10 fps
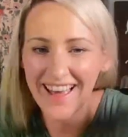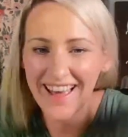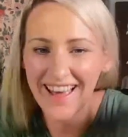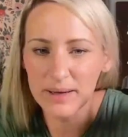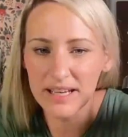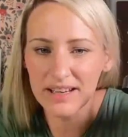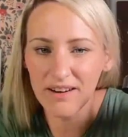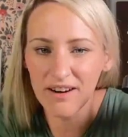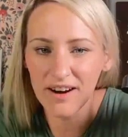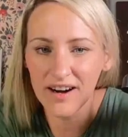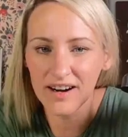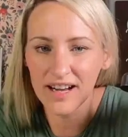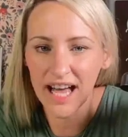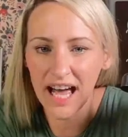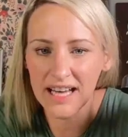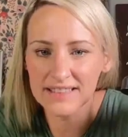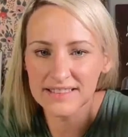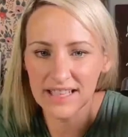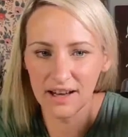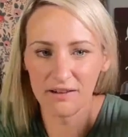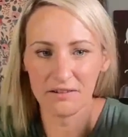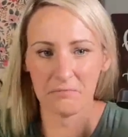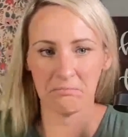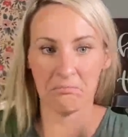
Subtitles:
Faber Castell.